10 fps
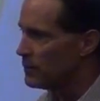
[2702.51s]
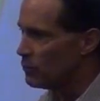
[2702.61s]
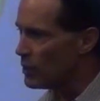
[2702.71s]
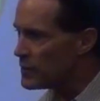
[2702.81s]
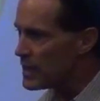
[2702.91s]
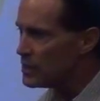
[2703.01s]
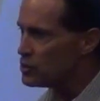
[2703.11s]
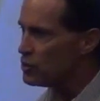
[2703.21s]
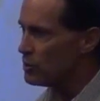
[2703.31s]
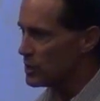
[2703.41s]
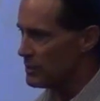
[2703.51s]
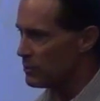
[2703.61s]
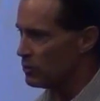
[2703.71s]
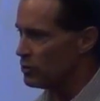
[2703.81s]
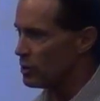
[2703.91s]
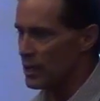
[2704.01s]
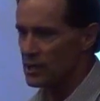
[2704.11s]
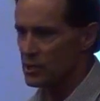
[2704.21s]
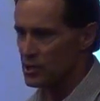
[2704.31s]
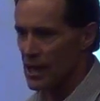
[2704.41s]
What they can do with chemical
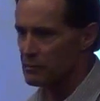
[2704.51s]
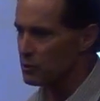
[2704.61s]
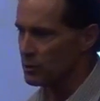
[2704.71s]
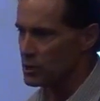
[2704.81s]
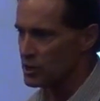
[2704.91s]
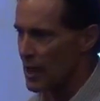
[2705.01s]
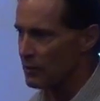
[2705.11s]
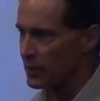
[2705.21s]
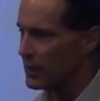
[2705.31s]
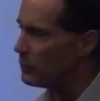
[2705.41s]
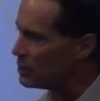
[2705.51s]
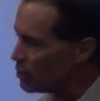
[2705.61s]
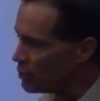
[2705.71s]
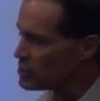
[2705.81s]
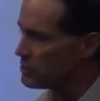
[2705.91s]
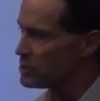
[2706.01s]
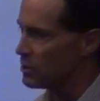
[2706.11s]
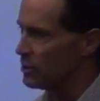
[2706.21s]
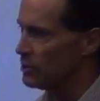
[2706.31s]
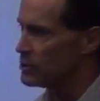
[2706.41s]
nucleation is absolutely astounding, and we know these
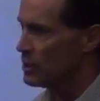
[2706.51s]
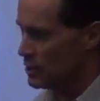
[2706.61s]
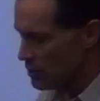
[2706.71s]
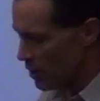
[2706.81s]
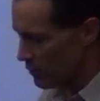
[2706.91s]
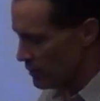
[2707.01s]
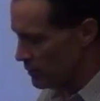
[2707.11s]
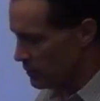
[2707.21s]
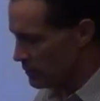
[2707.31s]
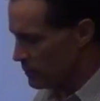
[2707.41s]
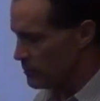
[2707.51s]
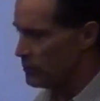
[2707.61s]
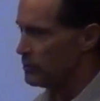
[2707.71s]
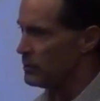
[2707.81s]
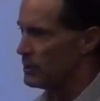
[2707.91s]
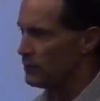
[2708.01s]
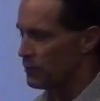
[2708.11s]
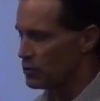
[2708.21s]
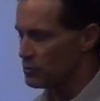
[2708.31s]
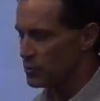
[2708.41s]
materials are in the frozen